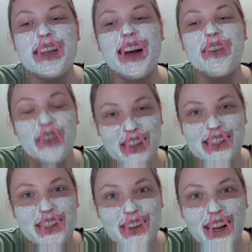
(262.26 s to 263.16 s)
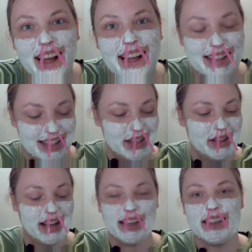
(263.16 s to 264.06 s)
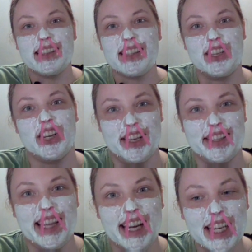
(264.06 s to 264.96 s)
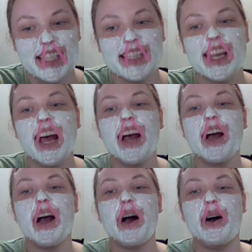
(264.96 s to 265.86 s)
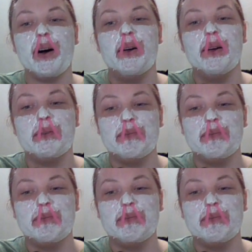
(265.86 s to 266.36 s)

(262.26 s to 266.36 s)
not feel too hot to get this in your nose hairs. I'll